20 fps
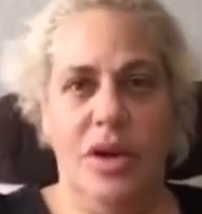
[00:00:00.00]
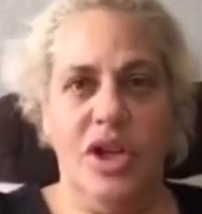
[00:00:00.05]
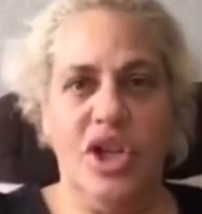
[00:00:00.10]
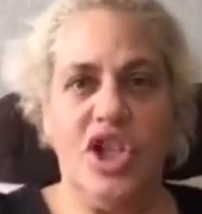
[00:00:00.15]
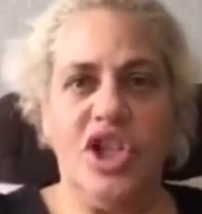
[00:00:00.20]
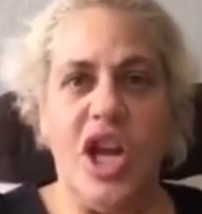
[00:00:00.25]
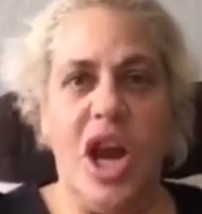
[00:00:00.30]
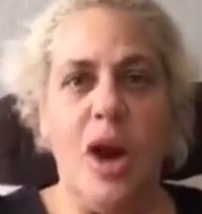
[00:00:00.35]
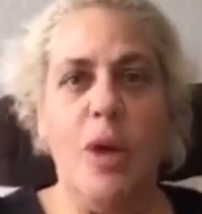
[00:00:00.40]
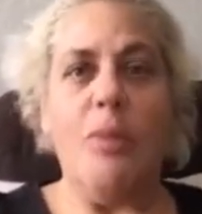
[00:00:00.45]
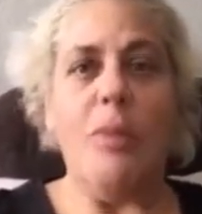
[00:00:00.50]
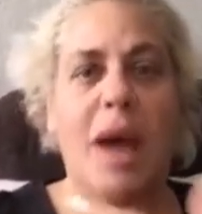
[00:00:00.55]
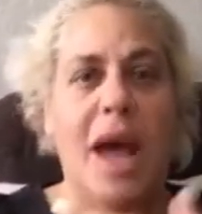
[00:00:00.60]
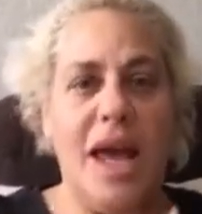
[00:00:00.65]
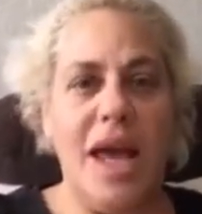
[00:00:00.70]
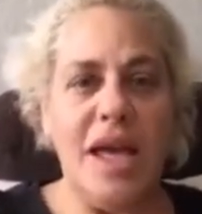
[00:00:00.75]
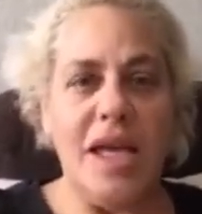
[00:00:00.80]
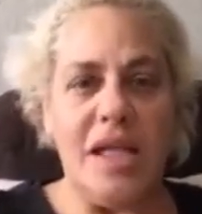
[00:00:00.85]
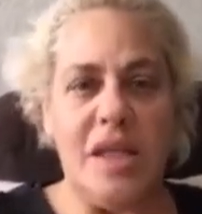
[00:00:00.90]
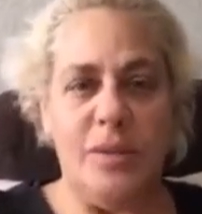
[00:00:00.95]
Share
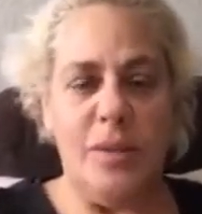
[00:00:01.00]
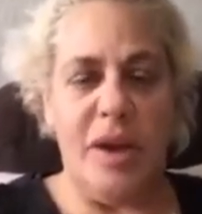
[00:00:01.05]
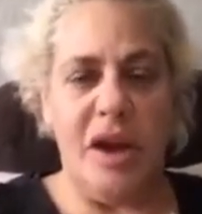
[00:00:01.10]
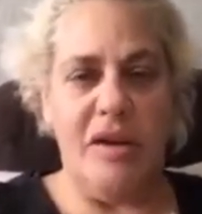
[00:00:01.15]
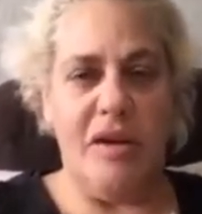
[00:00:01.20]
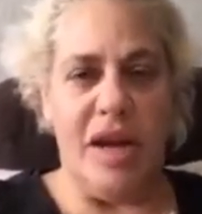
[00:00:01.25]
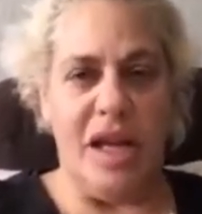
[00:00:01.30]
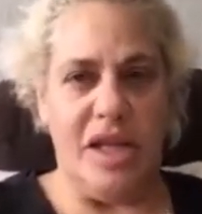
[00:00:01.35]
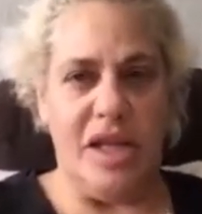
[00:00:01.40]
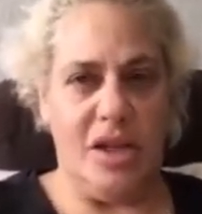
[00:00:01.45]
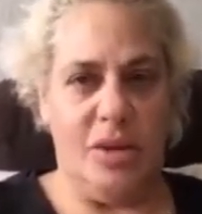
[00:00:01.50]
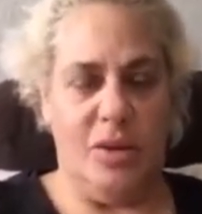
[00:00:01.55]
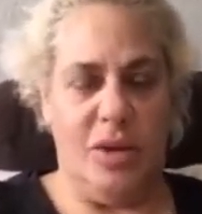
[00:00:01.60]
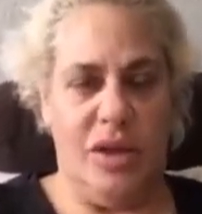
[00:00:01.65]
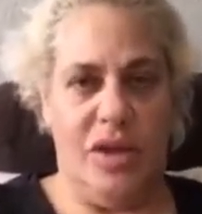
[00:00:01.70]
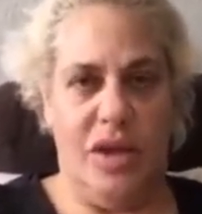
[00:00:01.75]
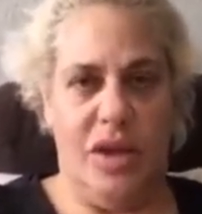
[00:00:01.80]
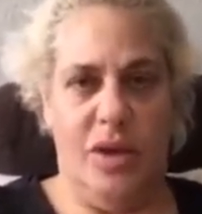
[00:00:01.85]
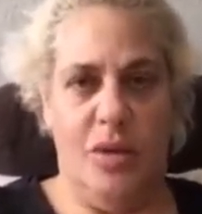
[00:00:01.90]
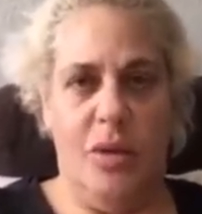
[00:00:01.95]
my experience
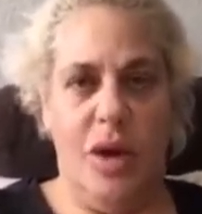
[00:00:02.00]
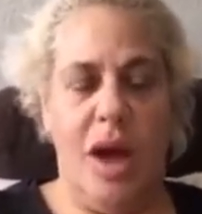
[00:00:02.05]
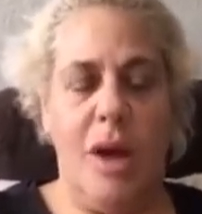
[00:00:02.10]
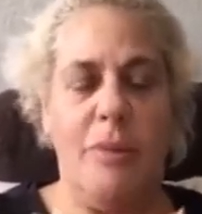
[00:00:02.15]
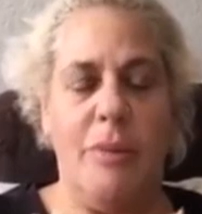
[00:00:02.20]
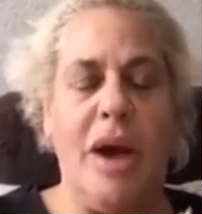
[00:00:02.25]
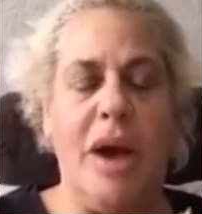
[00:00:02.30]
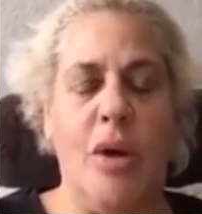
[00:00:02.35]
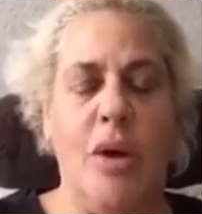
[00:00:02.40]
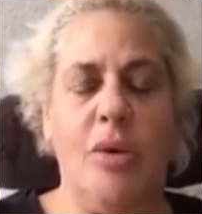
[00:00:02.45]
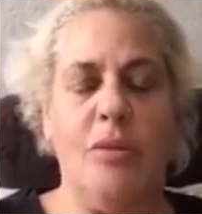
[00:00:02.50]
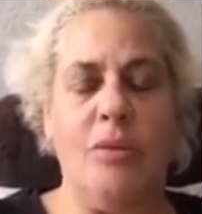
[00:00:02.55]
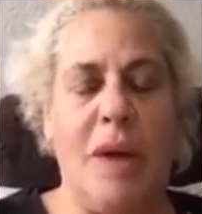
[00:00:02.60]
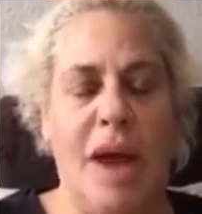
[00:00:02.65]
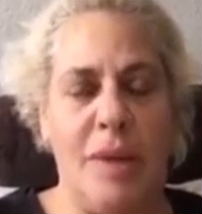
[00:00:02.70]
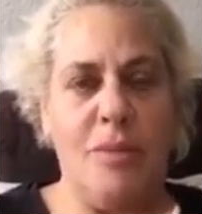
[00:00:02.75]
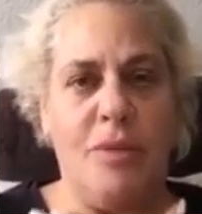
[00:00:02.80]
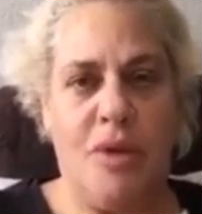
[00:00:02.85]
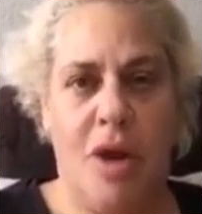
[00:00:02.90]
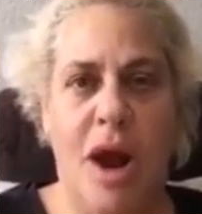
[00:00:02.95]
with you about
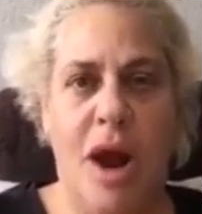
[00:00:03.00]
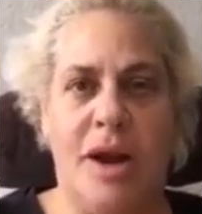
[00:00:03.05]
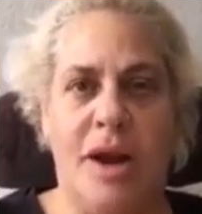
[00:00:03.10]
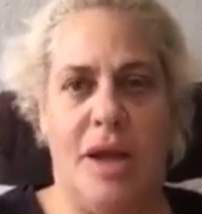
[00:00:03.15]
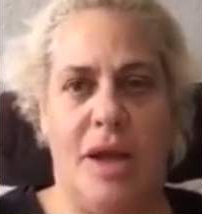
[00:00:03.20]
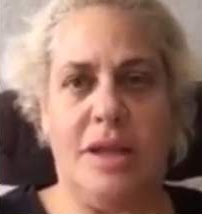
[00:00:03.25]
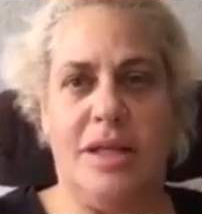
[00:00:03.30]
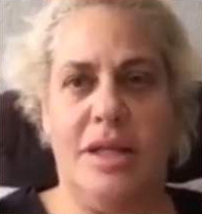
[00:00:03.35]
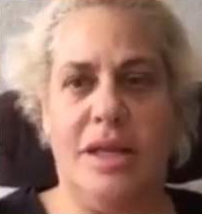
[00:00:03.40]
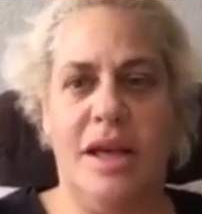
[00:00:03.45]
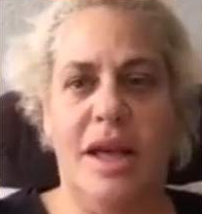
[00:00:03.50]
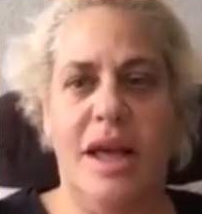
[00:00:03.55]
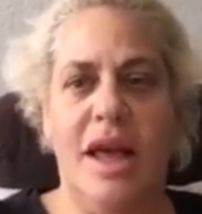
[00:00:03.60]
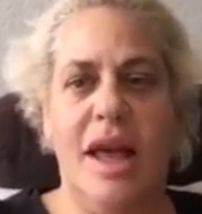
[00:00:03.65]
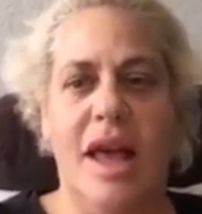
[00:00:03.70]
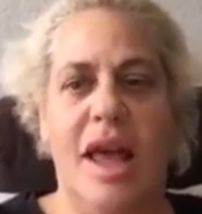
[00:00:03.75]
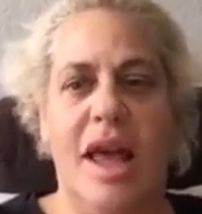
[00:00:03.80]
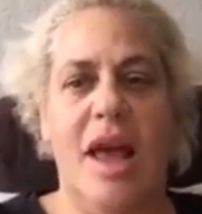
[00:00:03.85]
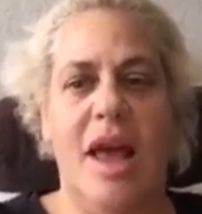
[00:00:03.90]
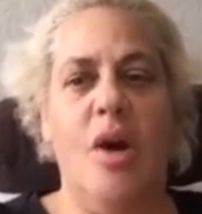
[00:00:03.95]
my product.
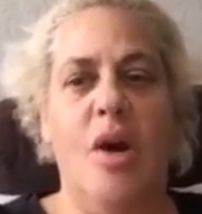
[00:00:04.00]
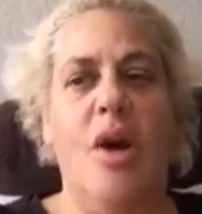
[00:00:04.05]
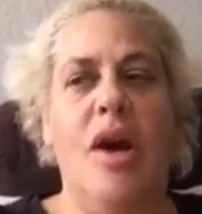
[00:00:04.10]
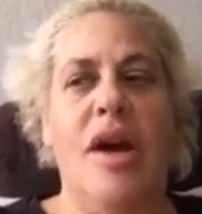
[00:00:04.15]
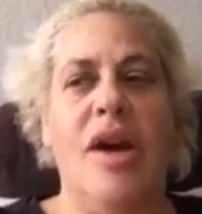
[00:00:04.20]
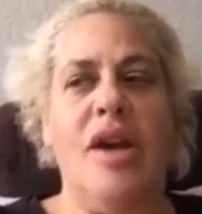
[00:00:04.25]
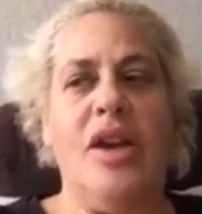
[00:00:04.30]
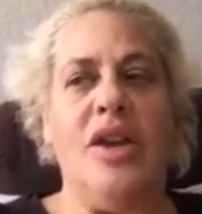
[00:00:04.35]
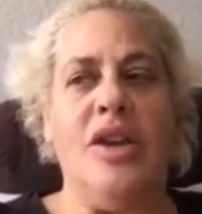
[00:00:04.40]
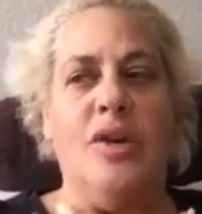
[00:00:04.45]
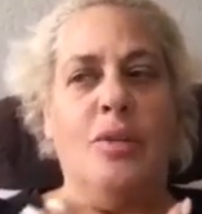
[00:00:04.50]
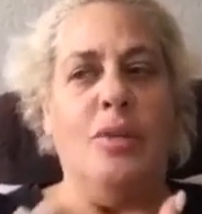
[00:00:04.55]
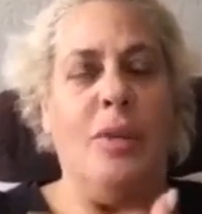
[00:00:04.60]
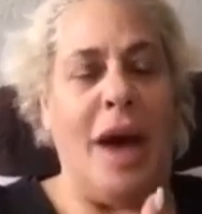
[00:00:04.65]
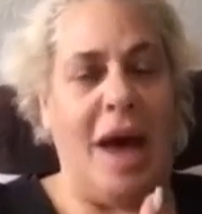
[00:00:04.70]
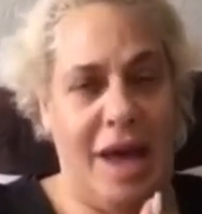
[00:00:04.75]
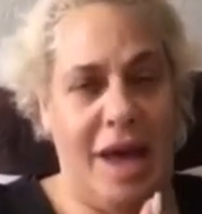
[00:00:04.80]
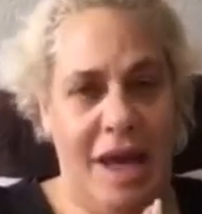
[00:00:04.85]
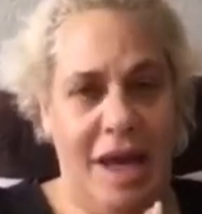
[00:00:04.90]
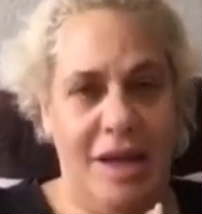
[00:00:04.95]
You
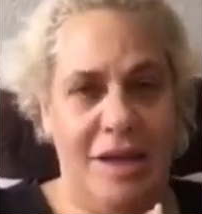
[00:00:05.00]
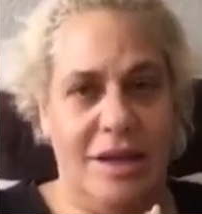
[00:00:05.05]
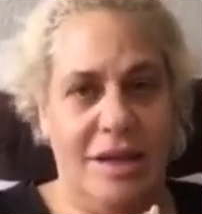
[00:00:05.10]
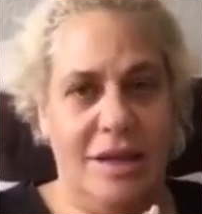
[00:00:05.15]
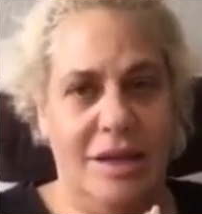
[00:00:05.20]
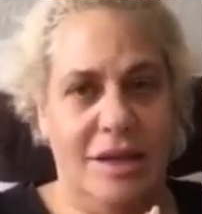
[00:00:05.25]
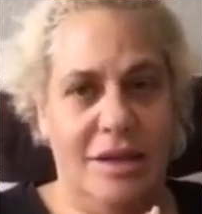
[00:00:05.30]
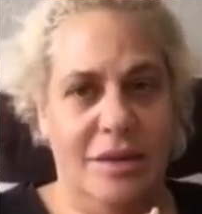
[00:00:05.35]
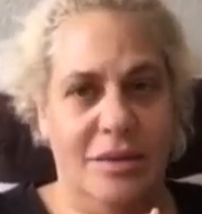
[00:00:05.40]
buy it.